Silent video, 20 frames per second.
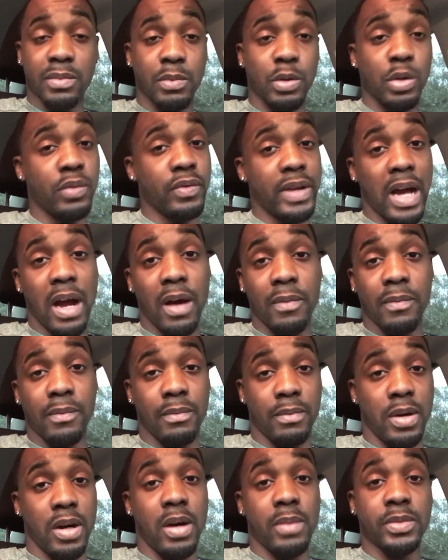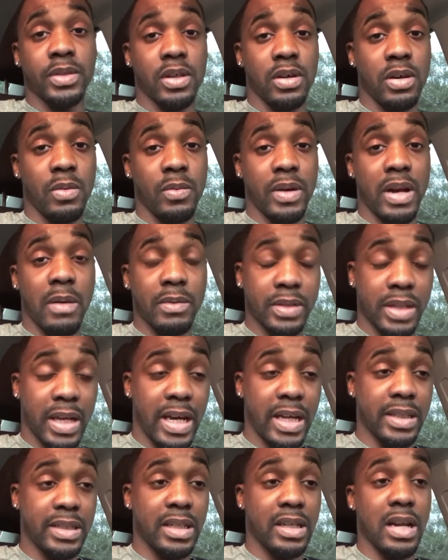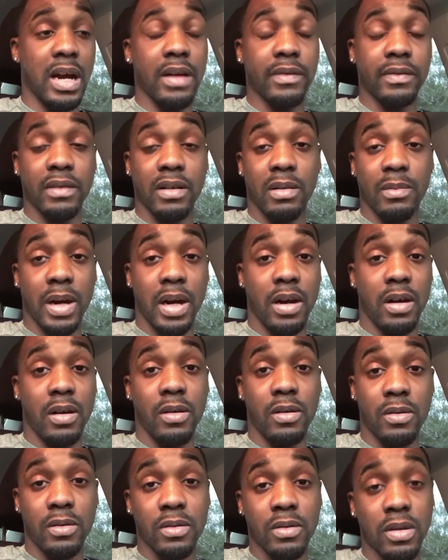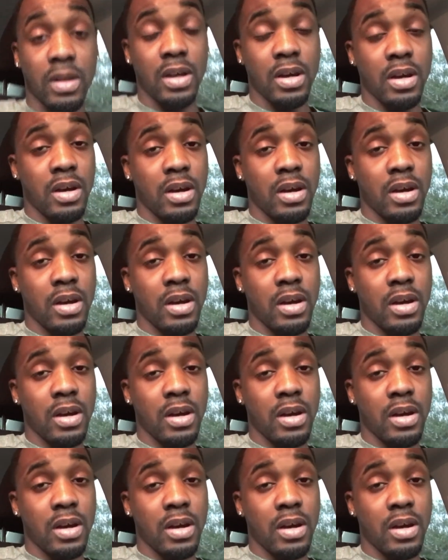moved out mom's home when I was 18, out there on my own,